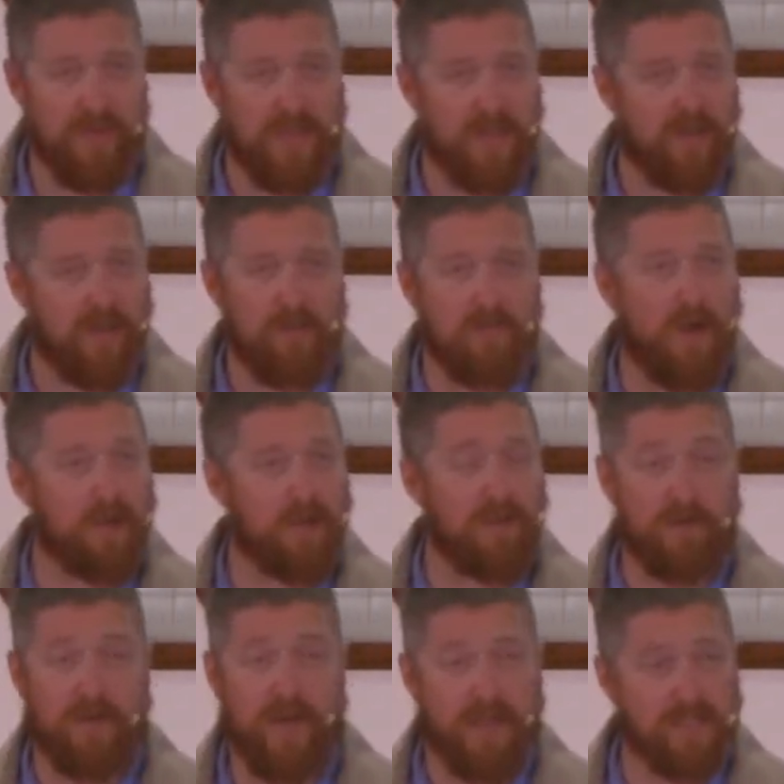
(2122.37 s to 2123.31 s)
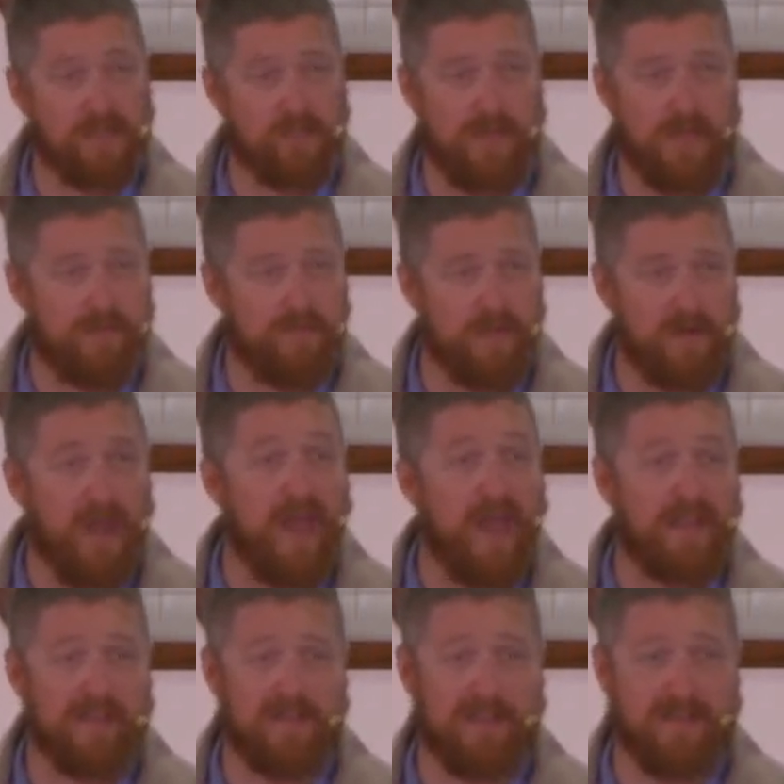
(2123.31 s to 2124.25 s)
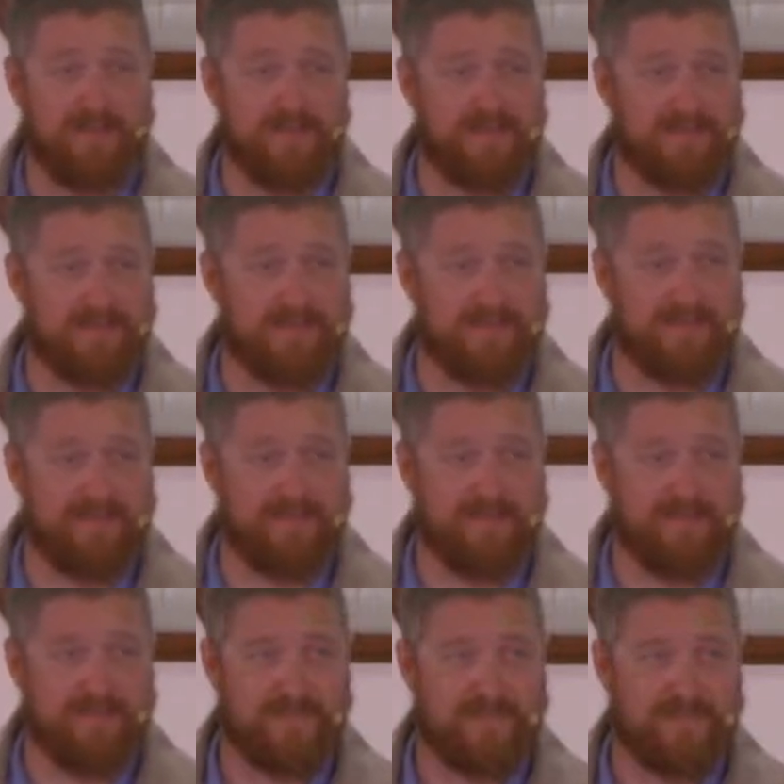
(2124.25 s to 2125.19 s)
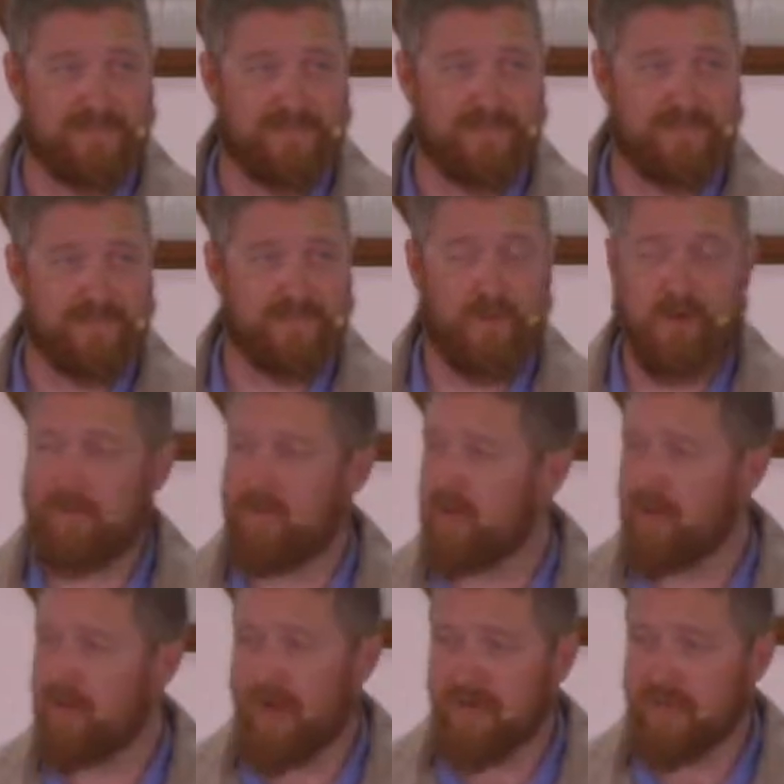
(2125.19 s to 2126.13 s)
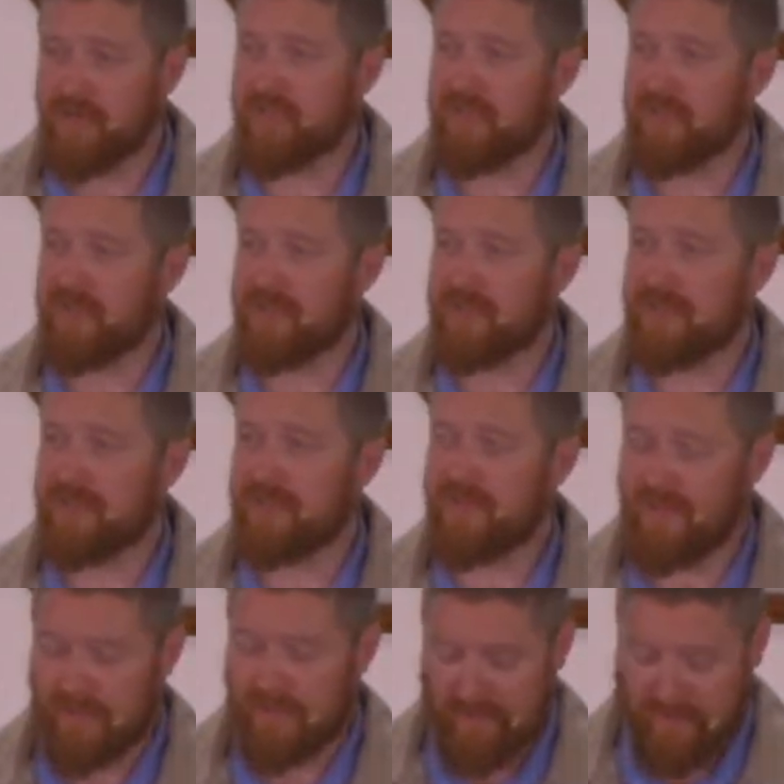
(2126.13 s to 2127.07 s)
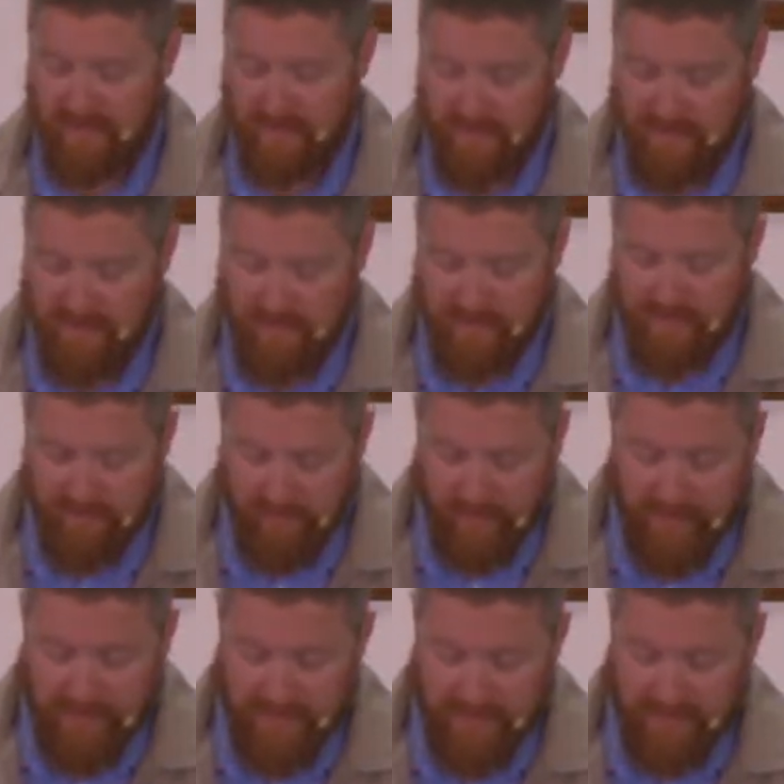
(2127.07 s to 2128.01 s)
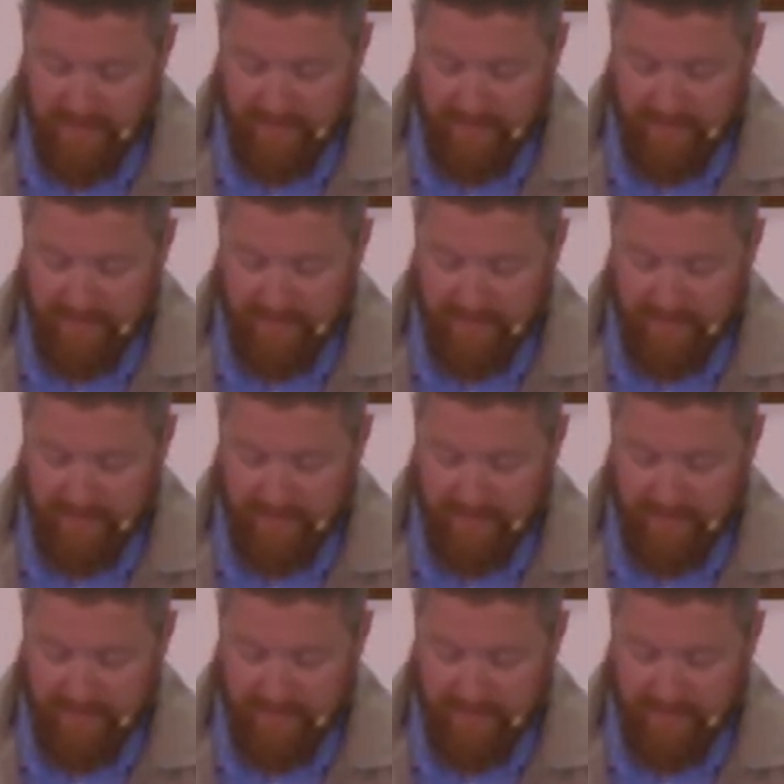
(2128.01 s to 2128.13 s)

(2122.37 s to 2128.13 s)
and go mark your X wherever you like, wherever your conscience would put it.